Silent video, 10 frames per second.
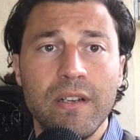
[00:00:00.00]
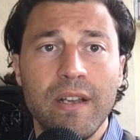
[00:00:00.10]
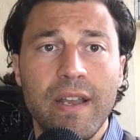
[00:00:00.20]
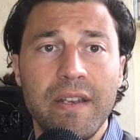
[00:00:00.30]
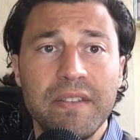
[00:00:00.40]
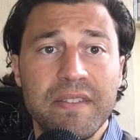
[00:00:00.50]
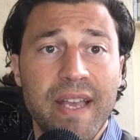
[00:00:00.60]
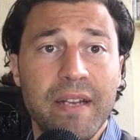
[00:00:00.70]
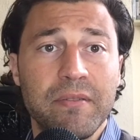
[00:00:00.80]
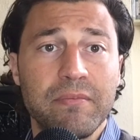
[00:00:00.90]
And it's
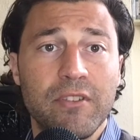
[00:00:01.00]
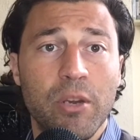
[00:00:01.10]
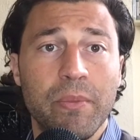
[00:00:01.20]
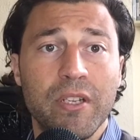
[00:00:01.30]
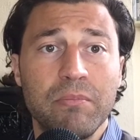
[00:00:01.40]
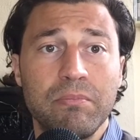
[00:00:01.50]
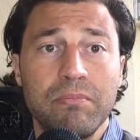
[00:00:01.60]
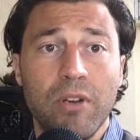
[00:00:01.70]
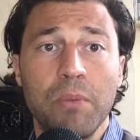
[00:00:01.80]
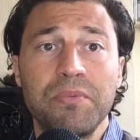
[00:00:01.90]
that coming
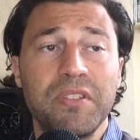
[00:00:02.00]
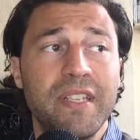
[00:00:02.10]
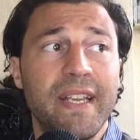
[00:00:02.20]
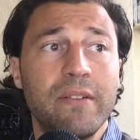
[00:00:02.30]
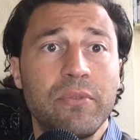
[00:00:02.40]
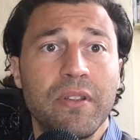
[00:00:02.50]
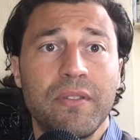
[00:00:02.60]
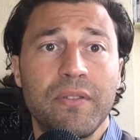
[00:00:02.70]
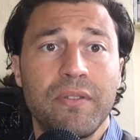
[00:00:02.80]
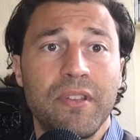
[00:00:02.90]
up to date
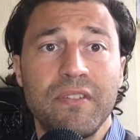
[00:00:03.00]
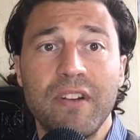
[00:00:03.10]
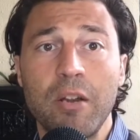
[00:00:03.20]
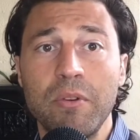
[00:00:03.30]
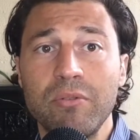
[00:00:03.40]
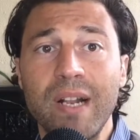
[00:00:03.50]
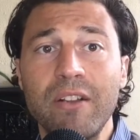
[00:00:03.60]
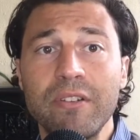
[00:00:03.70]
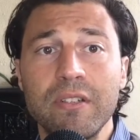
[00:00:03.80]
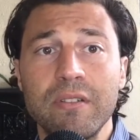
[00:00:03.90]
with the environment
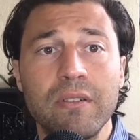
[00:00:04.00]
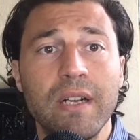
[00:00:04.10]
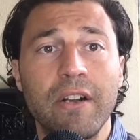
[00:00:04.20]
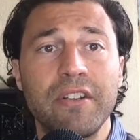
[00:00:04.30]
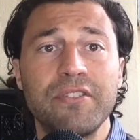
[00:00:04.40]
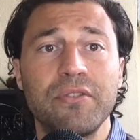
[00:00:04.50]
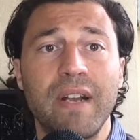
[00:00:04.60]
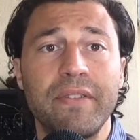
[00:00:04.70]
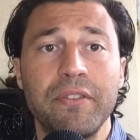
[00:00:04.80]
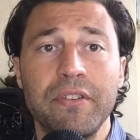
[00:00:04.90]
around it. How can it
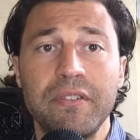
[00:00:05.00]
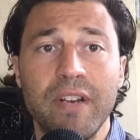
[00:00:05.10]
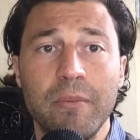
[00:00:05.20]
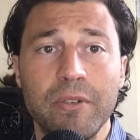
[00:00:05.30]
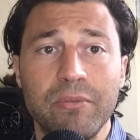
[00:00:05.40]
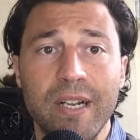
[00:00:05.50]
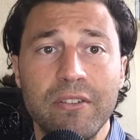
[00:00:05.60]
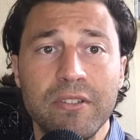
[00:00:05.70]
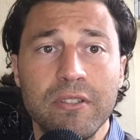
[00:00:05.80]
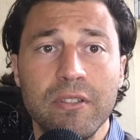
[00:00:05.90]
survive in the environment
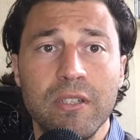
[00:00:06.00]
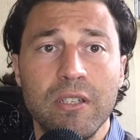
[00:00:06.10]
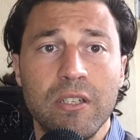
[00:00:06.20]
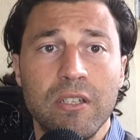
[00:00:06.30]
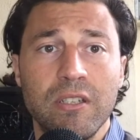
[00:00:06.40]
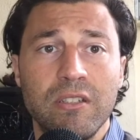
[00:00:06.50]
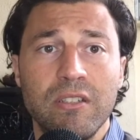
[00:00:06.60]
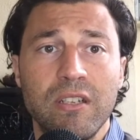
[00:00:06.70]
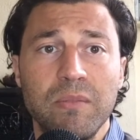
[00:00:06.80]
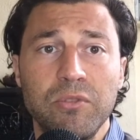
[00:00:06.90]
around it?
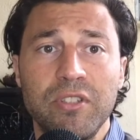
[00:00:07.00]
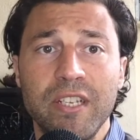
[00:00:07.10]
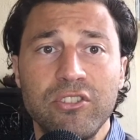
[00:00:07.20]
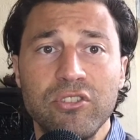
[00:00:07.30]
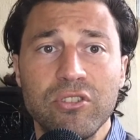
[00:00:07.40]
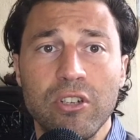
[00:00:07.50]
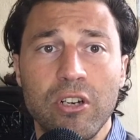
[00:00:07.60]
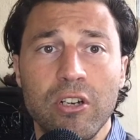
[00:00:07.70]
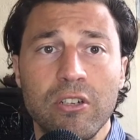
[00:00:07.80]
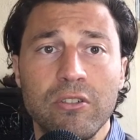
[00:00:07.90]
And mutations
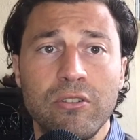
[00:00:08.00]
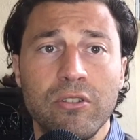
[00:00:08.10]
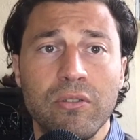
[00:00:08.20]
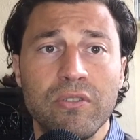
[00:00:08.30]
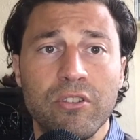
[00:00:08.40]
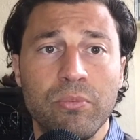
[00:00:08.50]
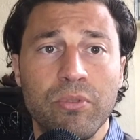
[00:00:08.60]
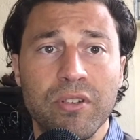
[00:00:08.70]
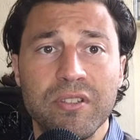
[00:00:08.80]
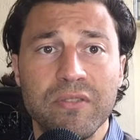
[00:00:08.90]
are, you know, a slow
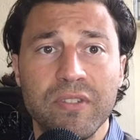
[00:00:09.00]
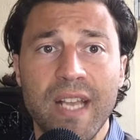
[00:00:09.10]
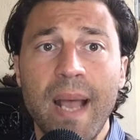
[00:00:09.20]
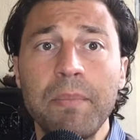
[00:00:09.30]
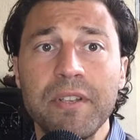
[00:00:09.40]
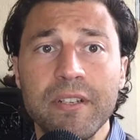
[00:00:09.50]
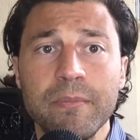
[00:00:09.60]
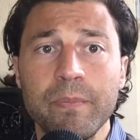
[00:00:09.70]
process of adapting.